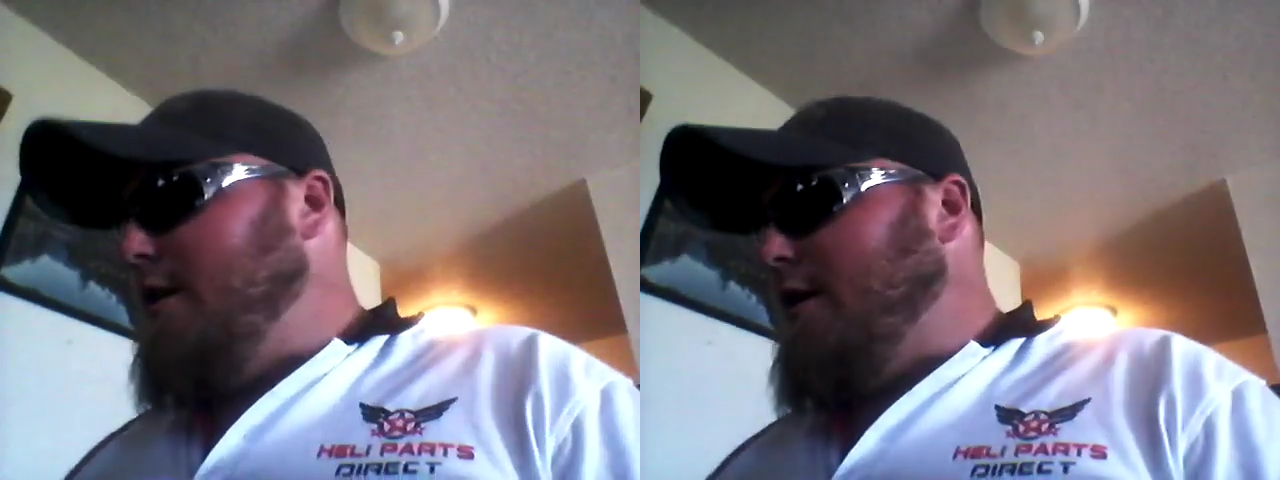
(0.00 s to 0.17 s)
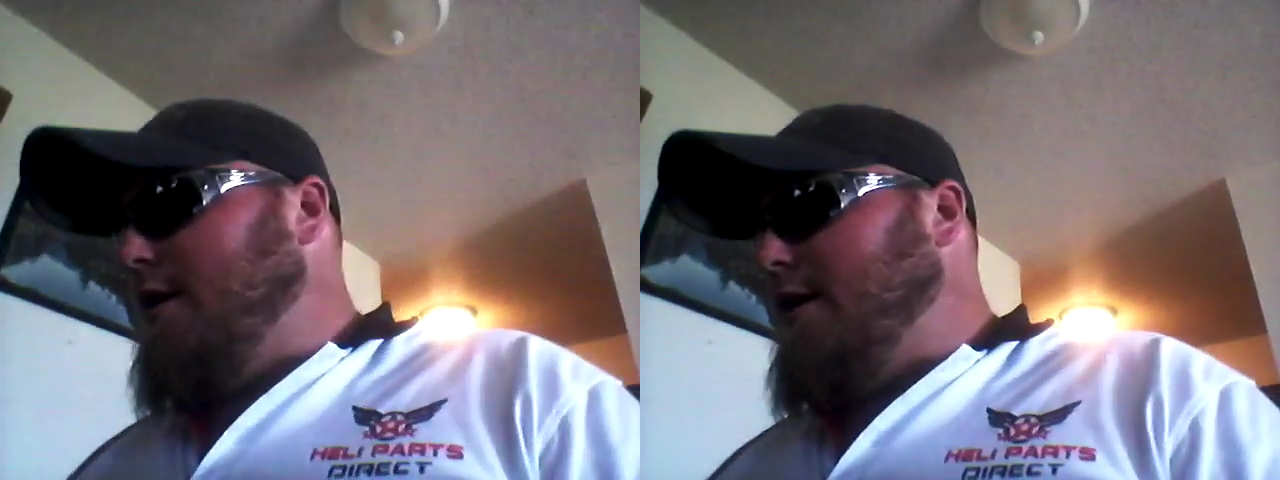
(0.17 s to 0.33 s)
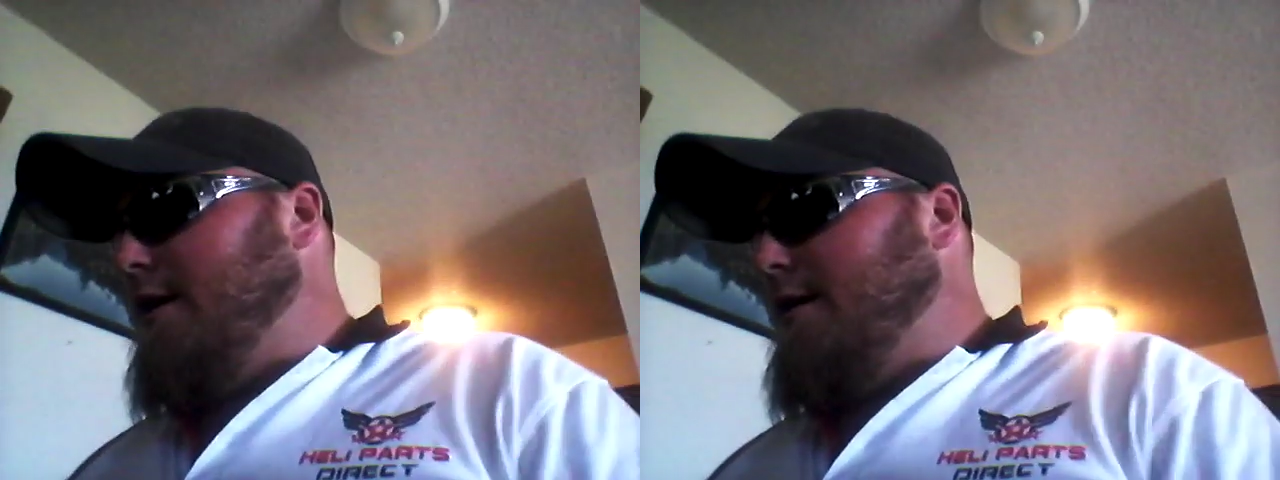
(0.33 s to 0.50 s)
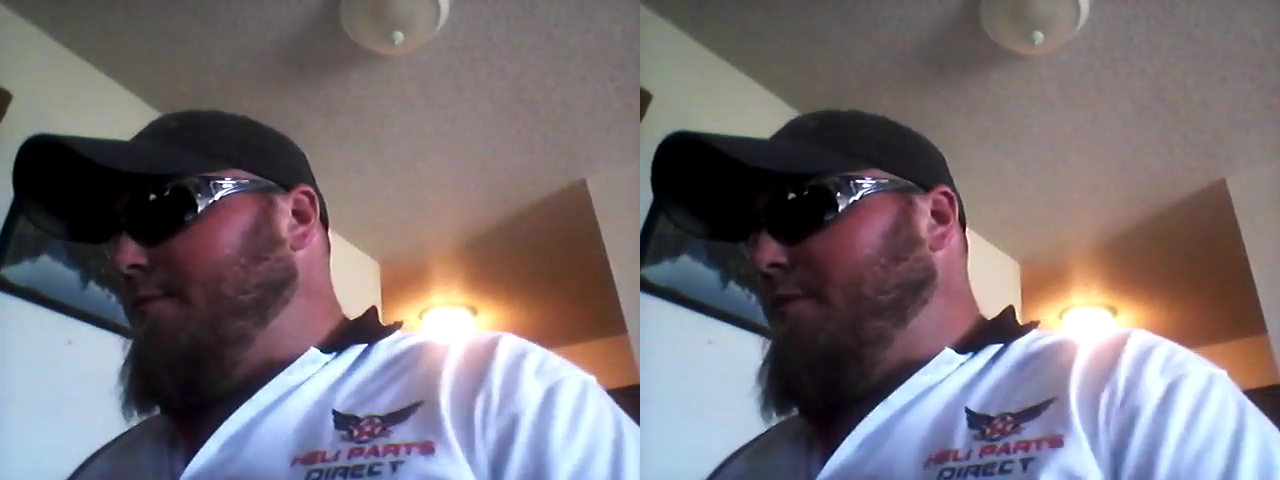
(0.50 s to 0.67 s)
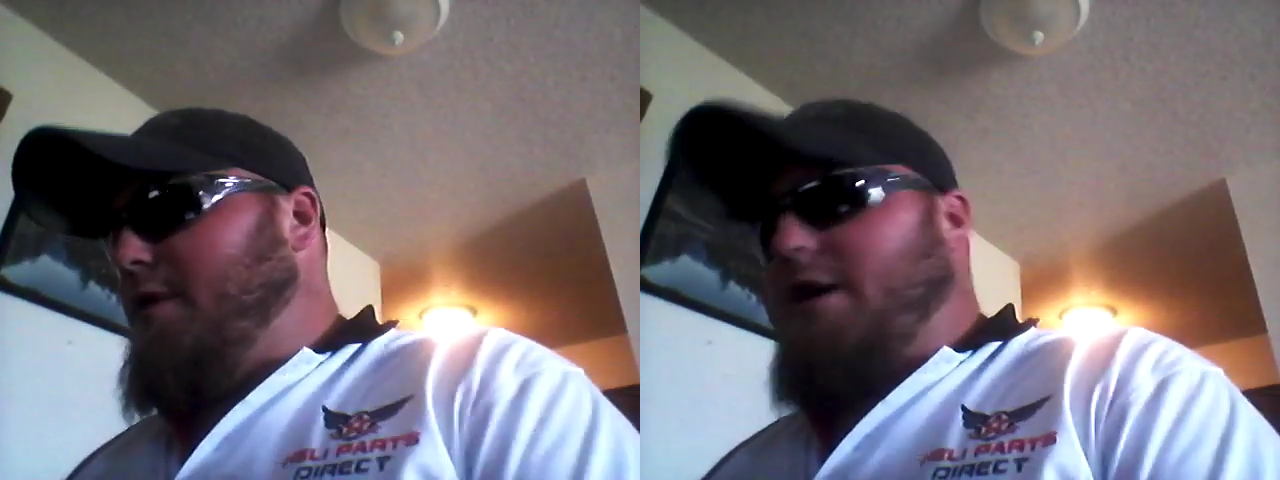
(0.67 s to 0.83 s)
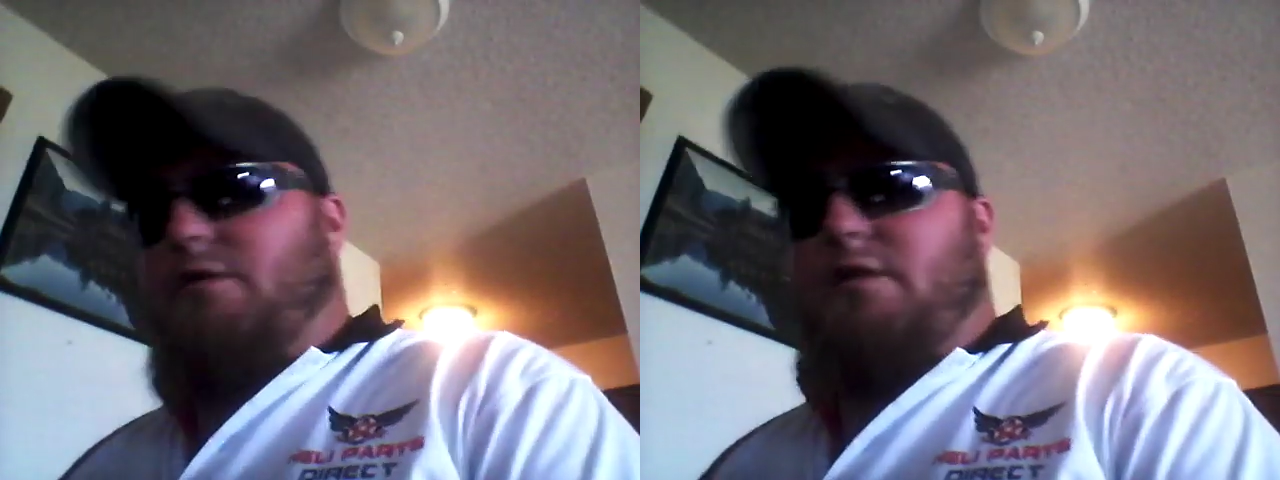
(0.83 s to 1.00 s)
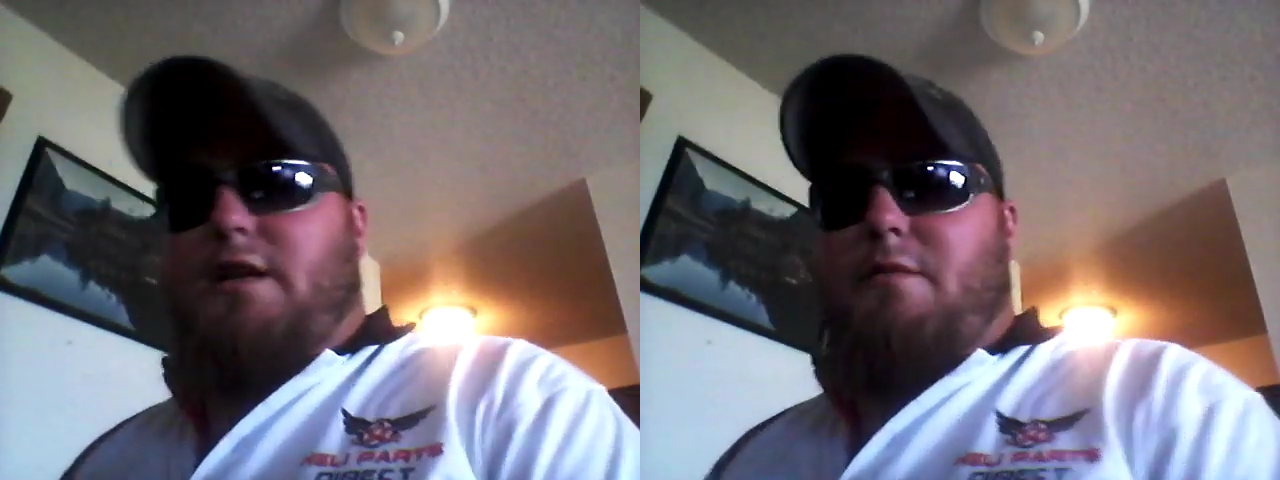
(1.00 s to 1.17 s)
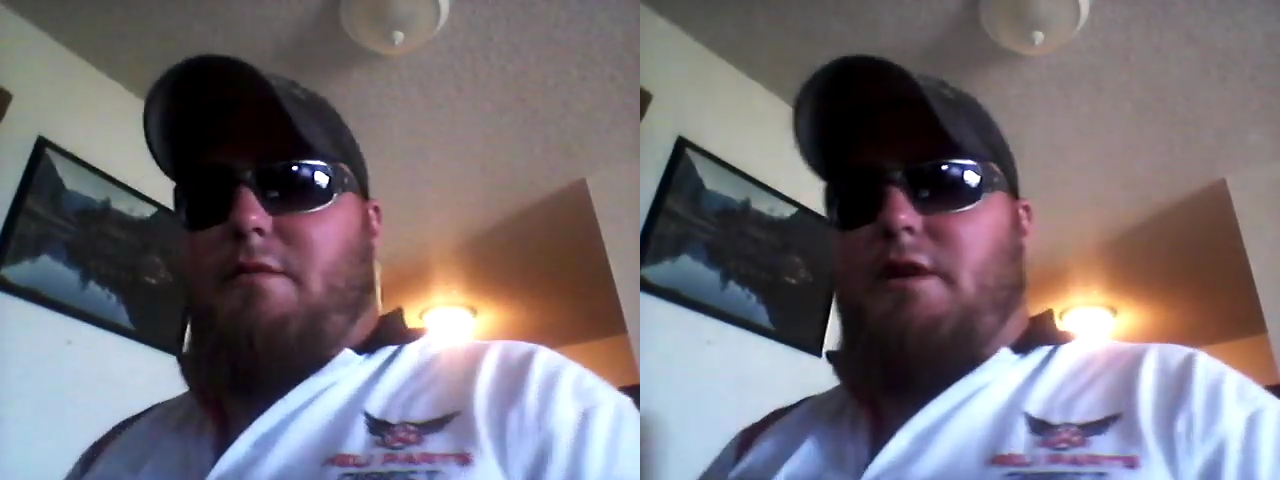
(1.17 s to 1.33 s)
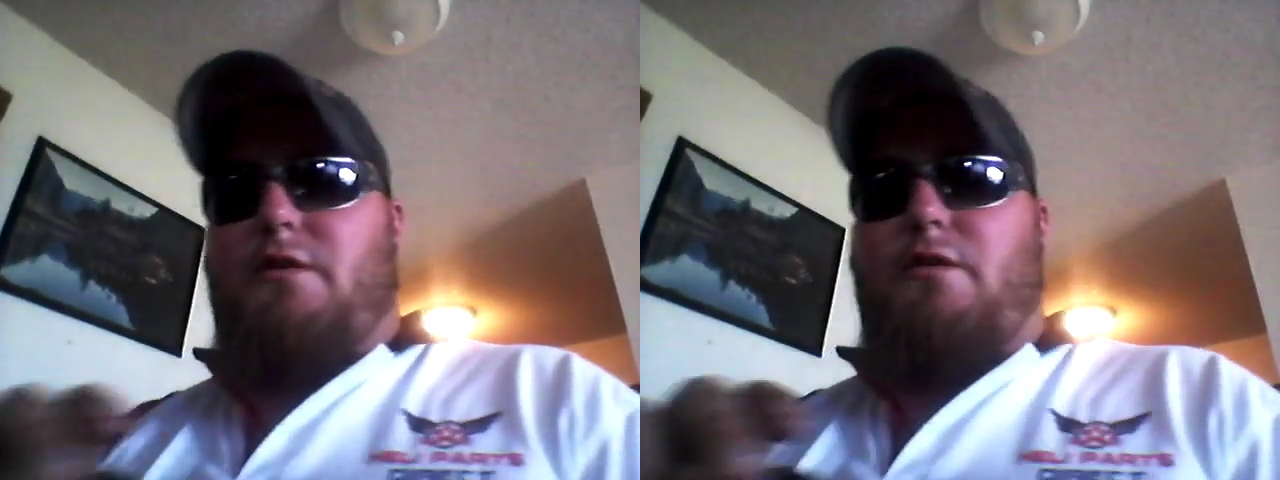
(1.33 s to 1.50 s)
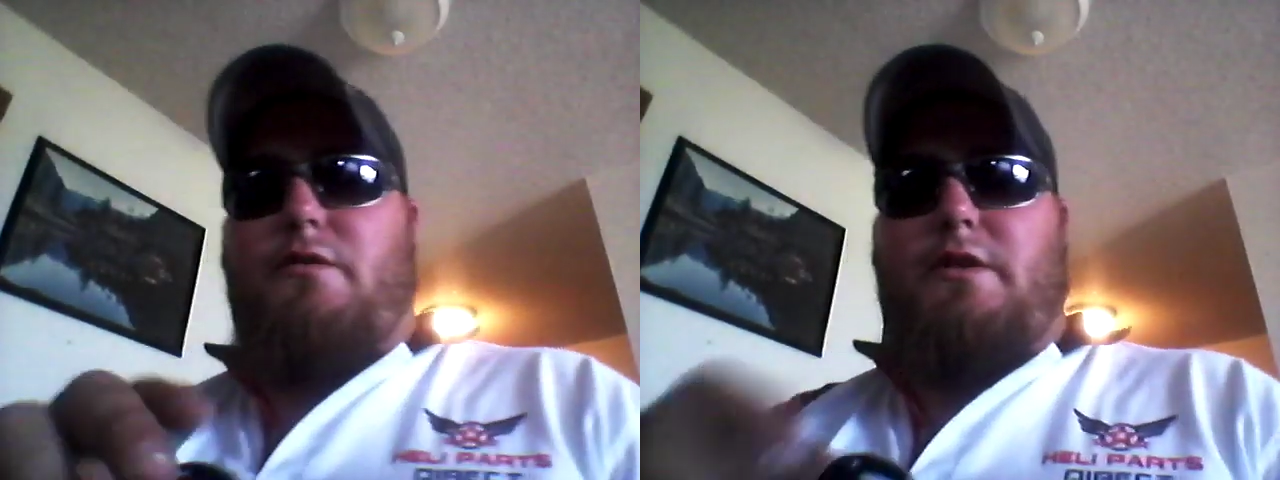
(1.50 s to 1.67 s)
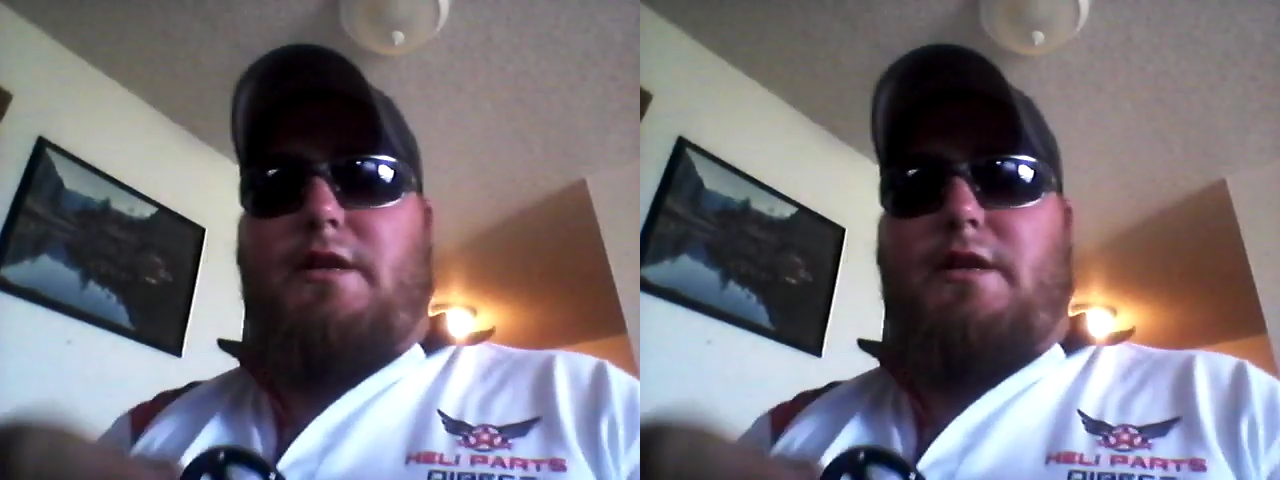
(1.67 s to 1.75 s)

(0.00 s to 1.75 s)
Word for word: Um, I was thinking about doing the